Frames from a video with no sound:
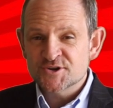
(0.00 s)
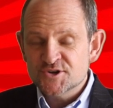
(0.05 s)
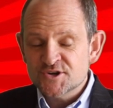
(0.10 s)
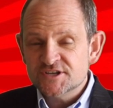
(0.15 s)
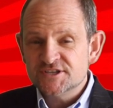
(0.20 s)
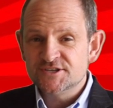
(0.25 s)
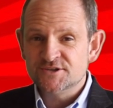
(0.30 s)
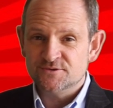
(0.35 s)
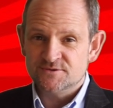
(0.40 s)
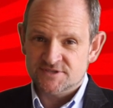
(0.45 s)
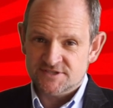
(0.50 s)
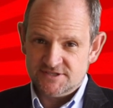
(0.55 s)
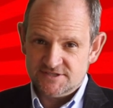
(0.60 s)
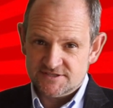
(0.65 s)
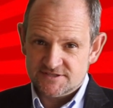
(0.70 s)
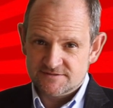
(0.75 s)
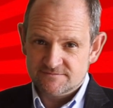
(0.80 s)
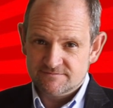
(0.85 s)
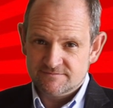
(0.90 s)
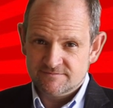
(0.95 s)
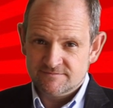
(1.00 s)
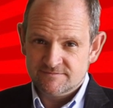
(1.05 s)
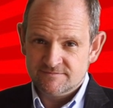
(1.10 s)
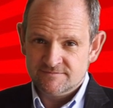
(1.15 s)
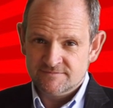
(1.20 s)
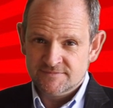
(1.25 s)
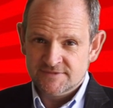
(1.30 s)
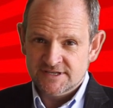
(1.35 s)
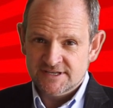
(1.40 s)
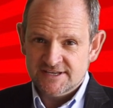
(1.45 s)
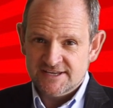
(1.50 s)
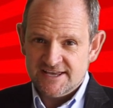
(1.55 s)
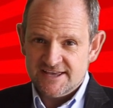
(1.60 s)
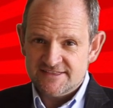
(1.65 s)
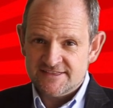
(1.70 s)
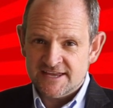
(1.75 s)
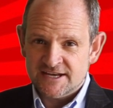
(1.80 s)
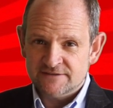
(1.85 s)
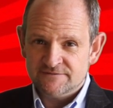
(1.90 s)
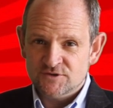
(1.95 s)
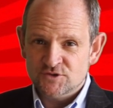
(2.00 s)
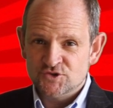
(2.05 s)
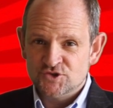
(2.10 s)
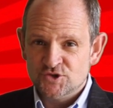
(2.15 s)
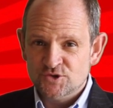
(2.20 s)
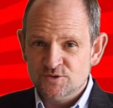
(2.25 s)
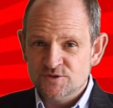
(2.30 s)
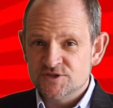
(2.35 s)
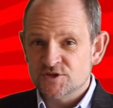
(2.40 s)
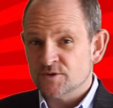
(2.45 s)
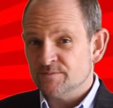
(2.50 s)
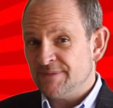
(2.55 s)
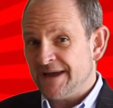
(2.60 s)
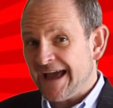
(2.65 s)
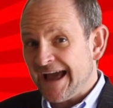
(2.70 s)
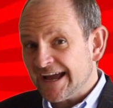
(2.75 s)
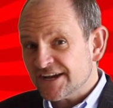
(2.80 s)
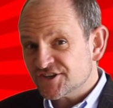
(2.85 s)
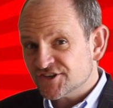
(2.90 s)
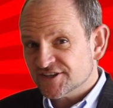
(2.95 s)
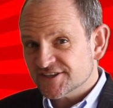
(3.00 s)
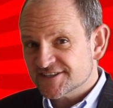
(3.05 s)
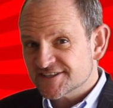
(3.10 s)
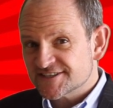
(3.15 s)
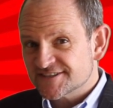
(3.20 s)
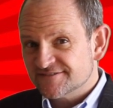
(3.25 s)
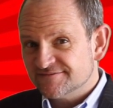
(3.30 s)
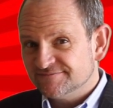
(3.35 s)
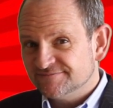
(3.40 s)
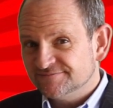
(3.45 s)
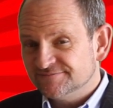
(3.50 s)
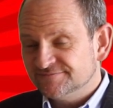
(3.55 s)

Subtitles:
good news is that if you choose your passions,